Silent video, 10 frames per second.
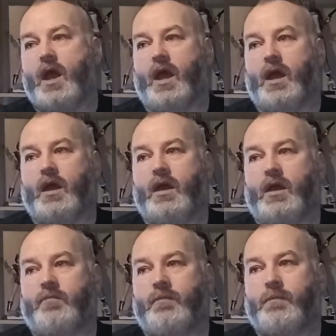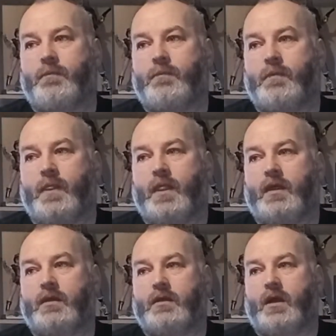I
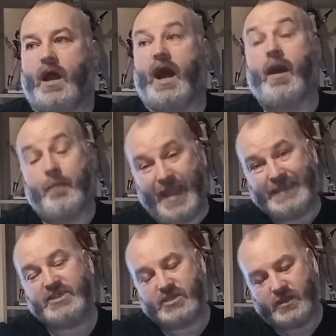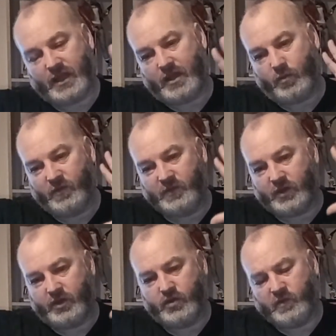mentioned that we've
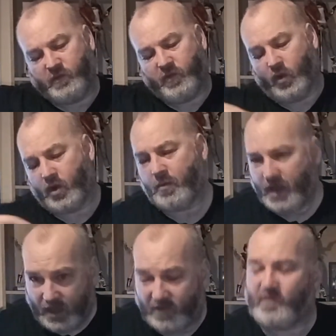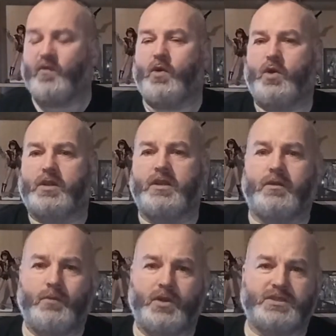done a new format for the
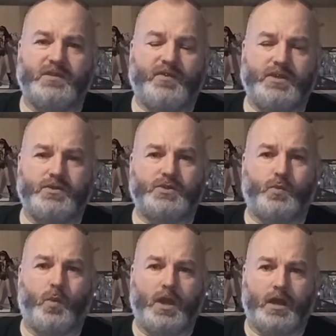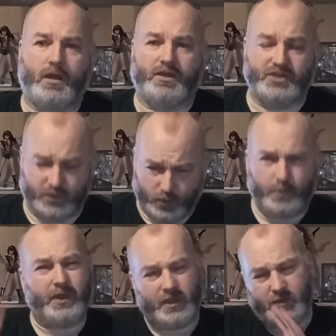unboxing videos where there's an
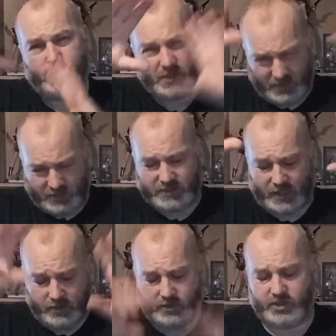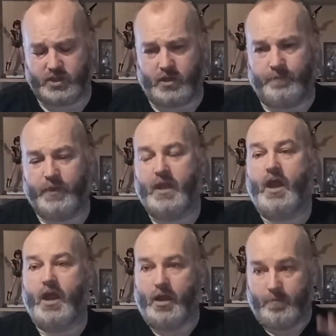opening, which is the standard shot,
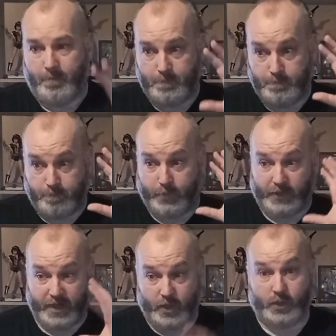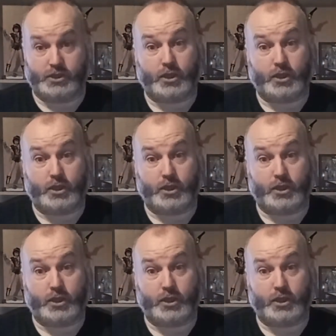but now it's